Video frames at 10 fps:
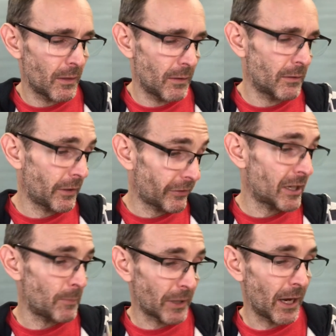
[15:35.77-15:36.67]
the
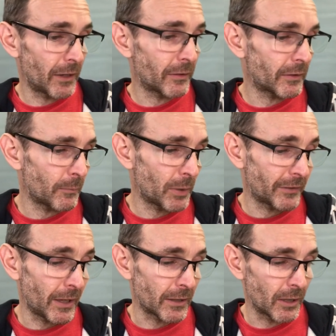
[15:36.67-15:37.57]
slipcase
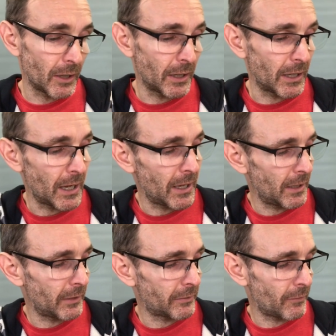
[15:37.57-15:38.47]
particularly
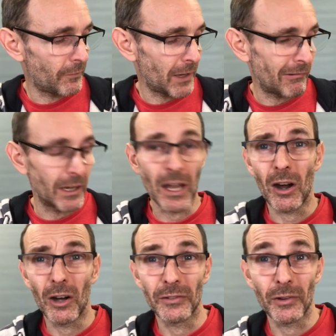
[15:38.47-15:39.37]
is very
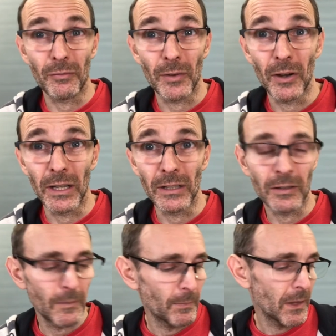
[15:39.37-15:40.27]
hard to find.
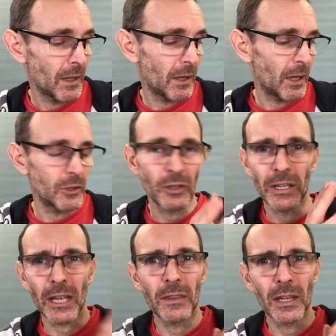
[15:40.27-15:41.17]
You can
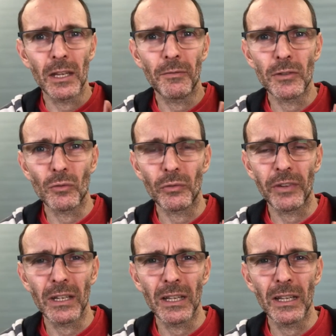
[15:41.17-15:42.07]
get the individual
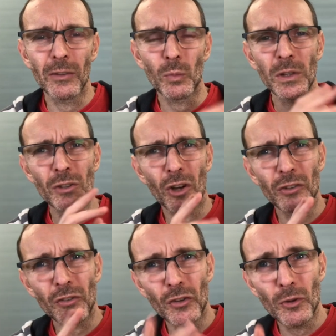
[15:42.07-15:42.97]
CDs with not
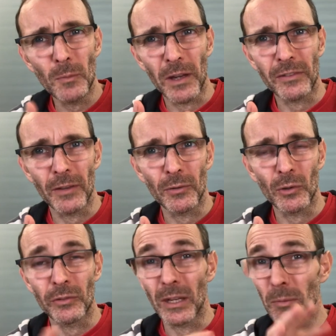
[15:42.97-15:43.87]
too much
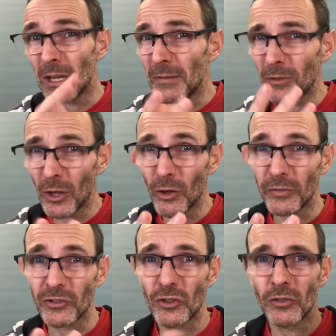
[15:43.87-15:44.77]
difficulty, but even those are
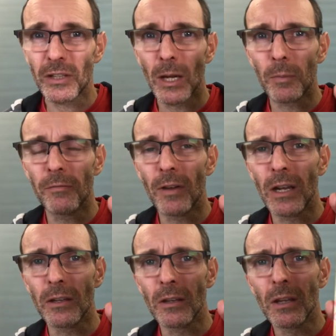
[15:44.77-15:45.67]
shooting up in
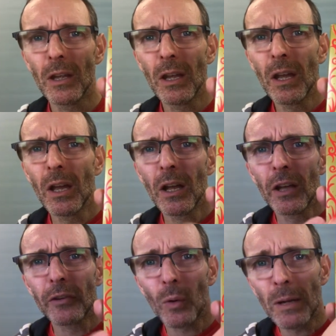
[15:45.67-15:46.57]
value.
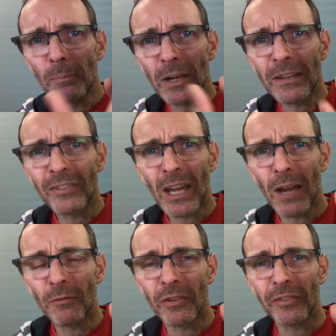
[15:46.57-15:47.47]
So I'm pleased to have
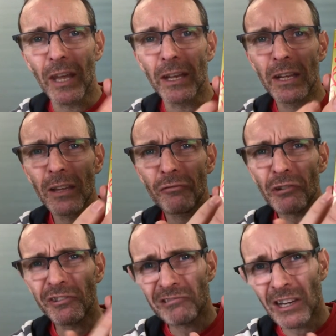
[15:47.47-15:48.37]
the set. It is
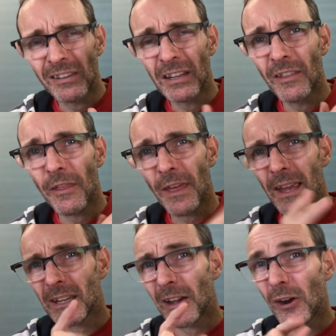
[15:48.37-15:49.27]
frustrating that that
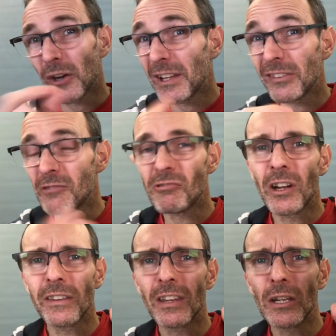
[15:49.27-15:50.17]
card has the
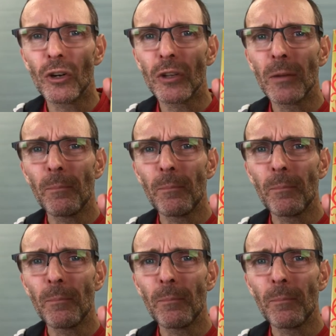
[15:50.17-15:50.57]
writing on,